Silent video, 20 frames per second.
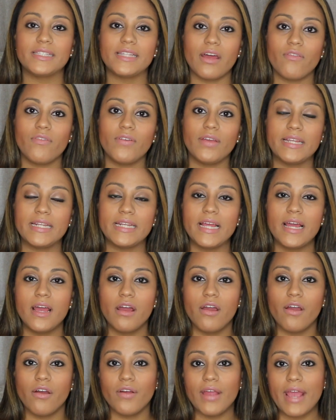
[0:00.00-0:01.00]
7
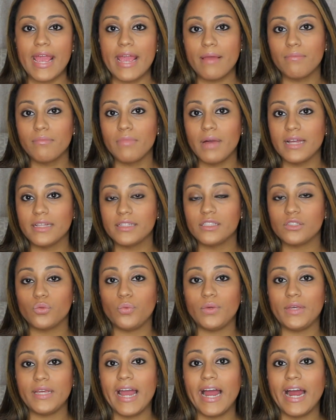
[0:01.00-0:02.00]
or 8 months.
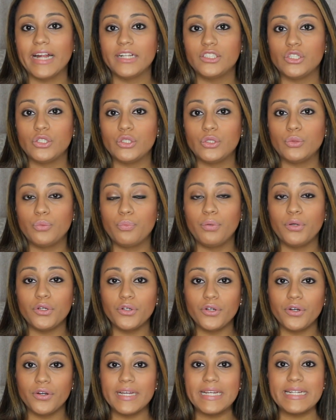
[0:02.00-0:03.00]
We had to put
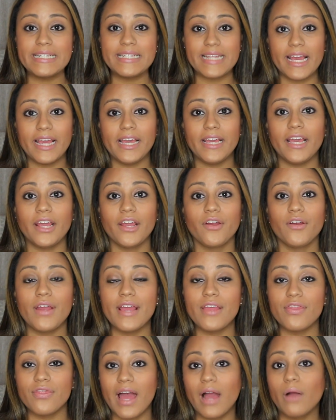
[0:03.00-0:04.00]
her in daycare,
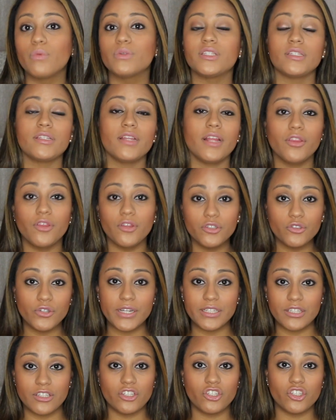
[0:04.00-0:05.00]
and that was another
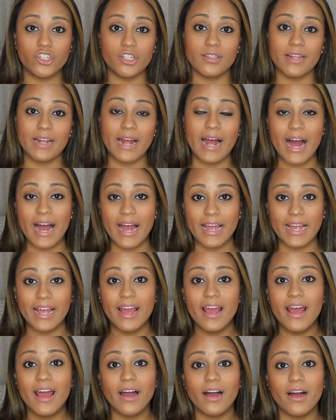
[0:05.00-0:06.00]
transition that I
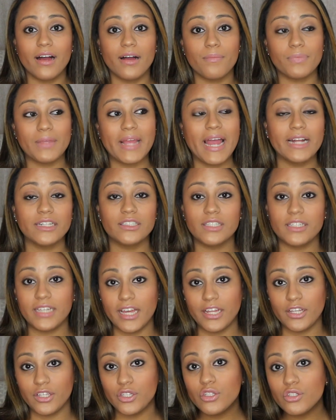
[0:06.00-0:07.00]
had to
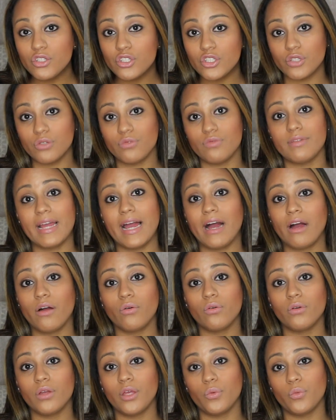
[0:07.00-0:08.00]
get used to.
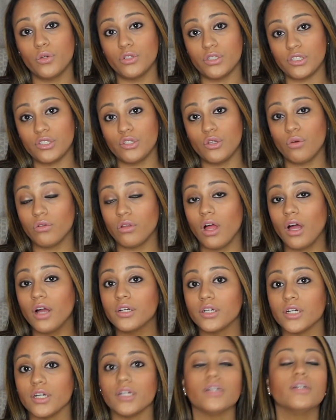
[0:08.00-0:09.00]
Now it was no
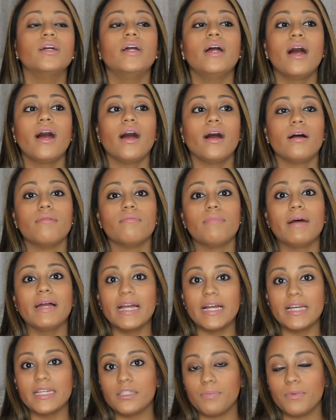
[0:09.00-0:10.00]
longer my
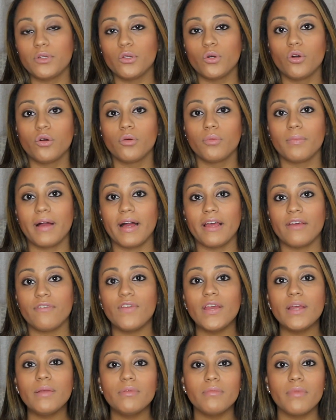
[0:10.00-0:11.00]
husband or my
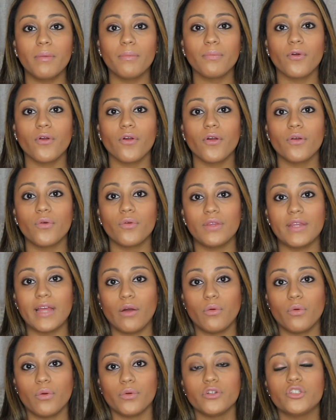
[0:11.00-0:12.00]
family member.
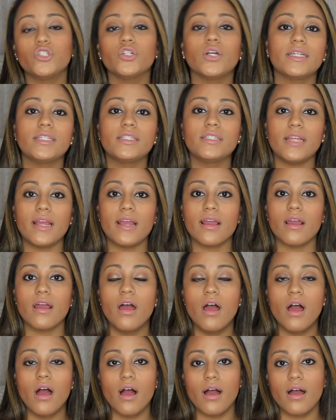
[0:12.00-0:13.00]
Now we were trusting
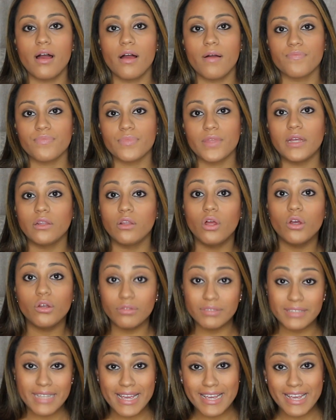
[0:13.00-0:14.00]
a
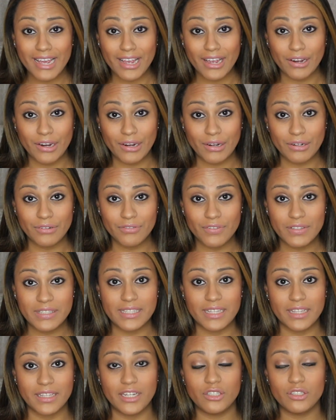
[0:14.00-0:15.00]
local daycare
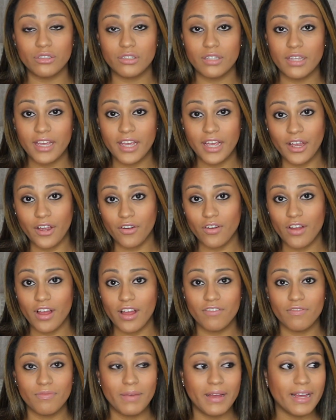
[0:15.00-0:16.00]
facility to take care
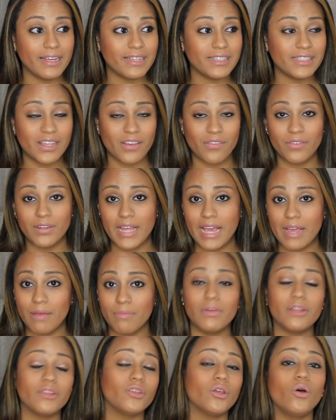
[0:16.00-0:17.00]
of my 7-8
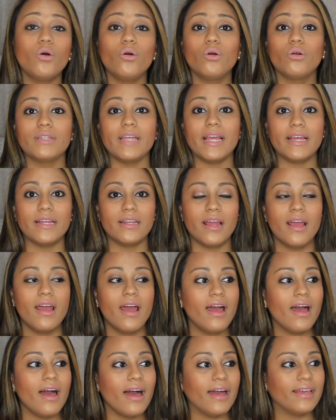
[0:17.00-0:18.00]
month old. And
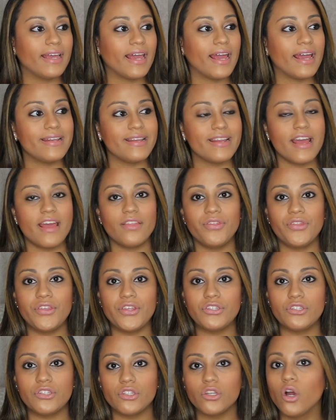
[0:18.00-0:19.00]
again,
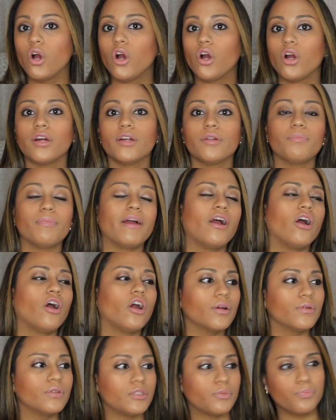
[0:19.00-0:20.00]
this is hard. My
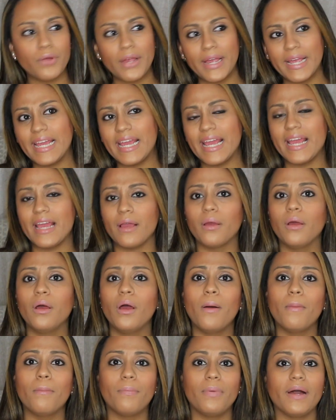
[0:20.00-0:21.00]
heart was breaking,
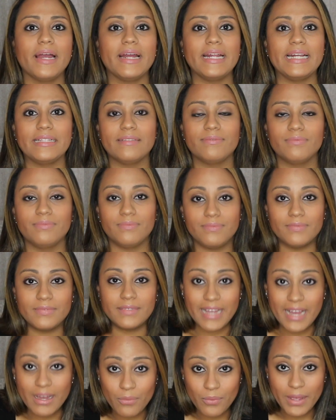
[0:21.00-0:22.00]
but
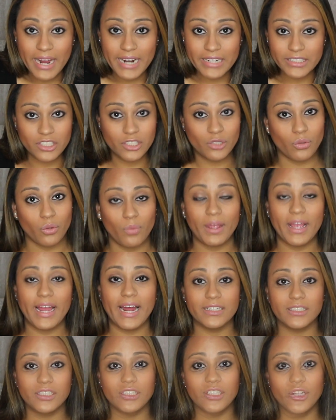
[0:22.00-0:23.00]
we had to do what we
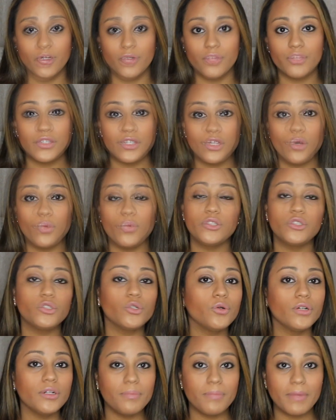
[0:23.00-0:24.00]
had to do. So we
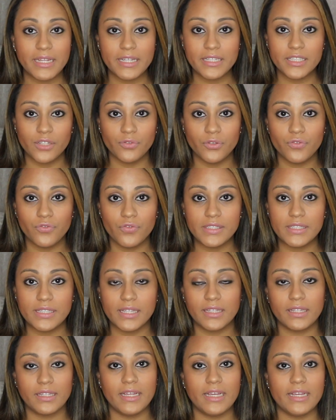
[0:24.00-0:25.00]
toured many different
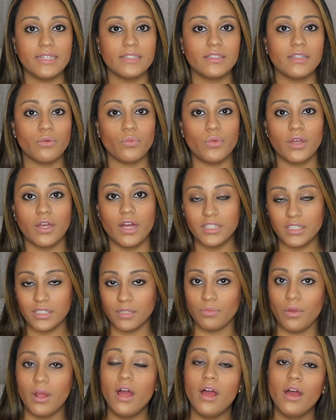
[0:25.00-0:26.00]
facilities, and we got
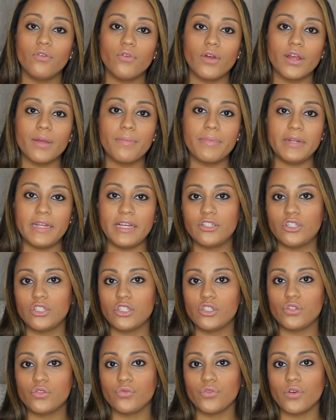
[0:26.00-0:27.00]
some
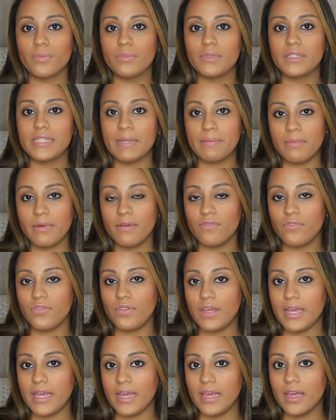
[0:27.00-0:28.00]
recommendations from some of
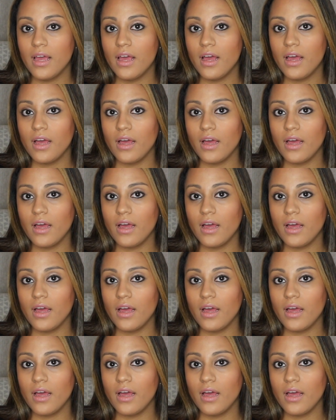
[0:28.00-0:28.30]
the